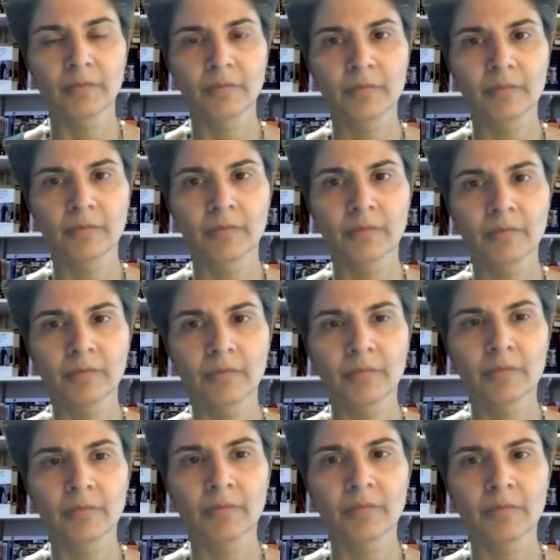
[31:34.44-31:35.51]

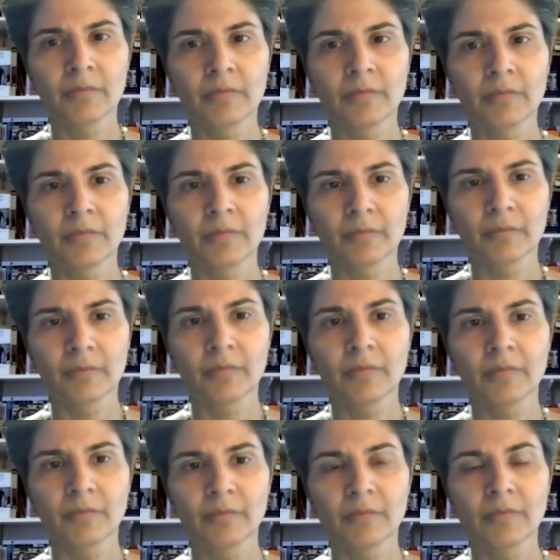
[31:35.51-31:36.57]

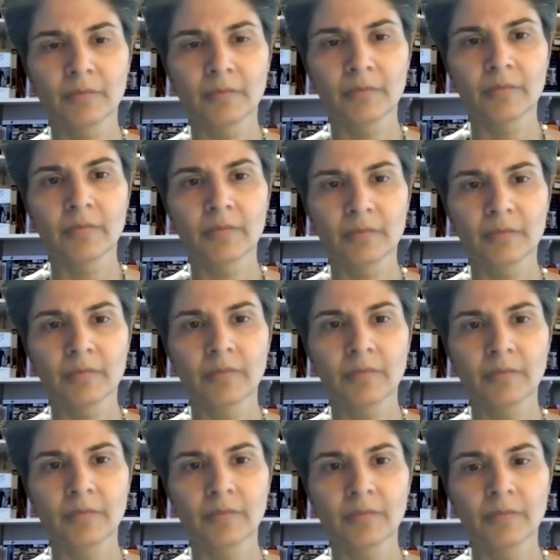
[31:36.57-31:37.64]

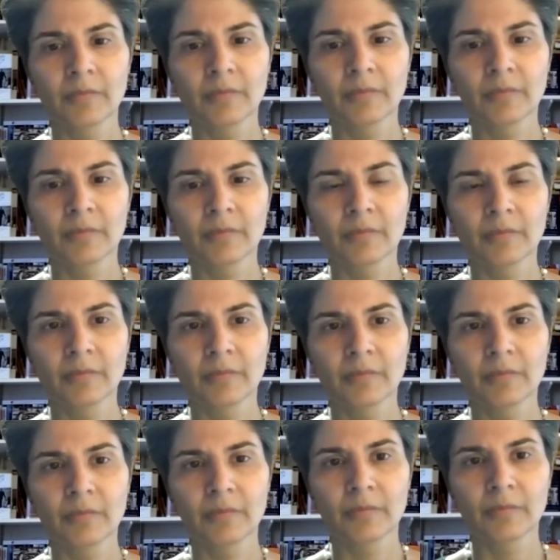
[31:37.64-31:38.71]

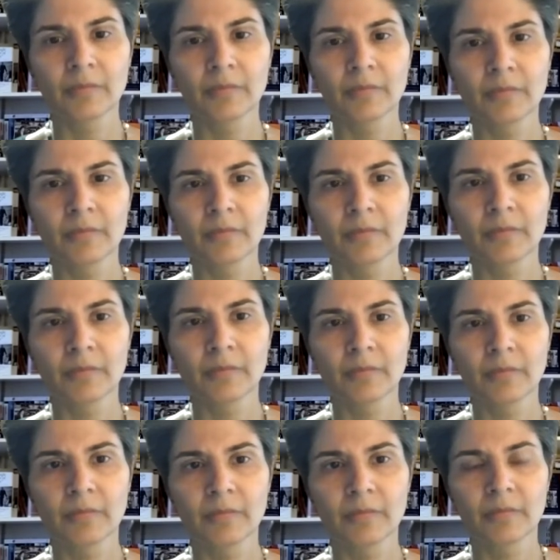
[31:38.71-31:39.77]

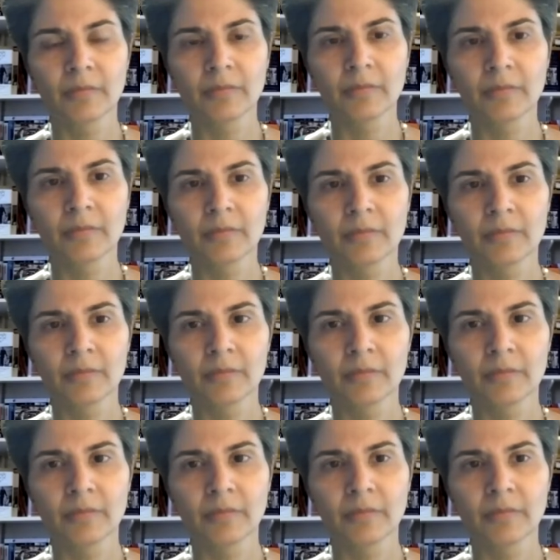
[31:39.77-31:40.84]
This person isn't speaking.